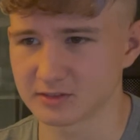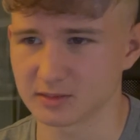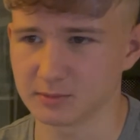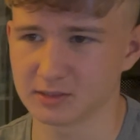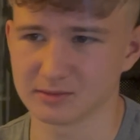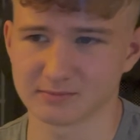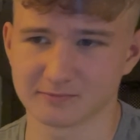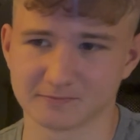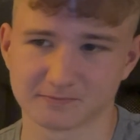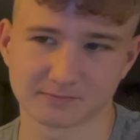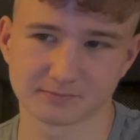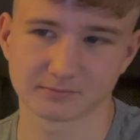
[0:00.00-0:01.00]
I mean,
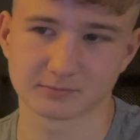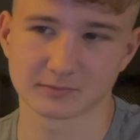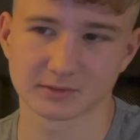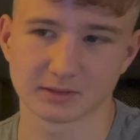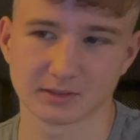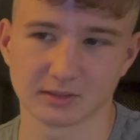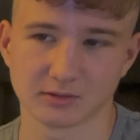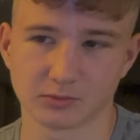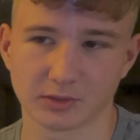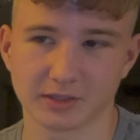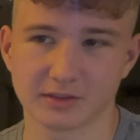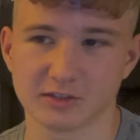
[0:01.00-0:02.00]

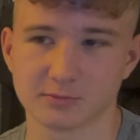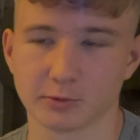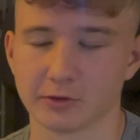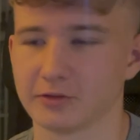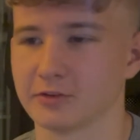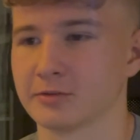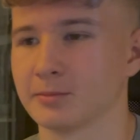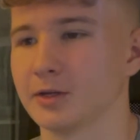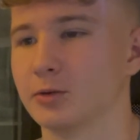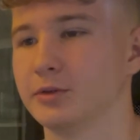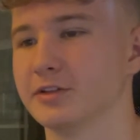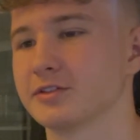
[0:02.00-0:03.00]
right, these pawns is my
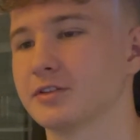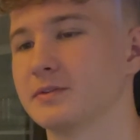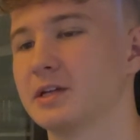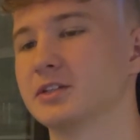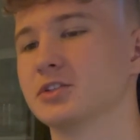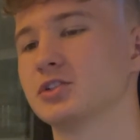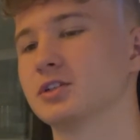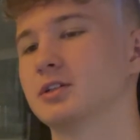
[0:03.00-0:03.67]
onlyest advantage.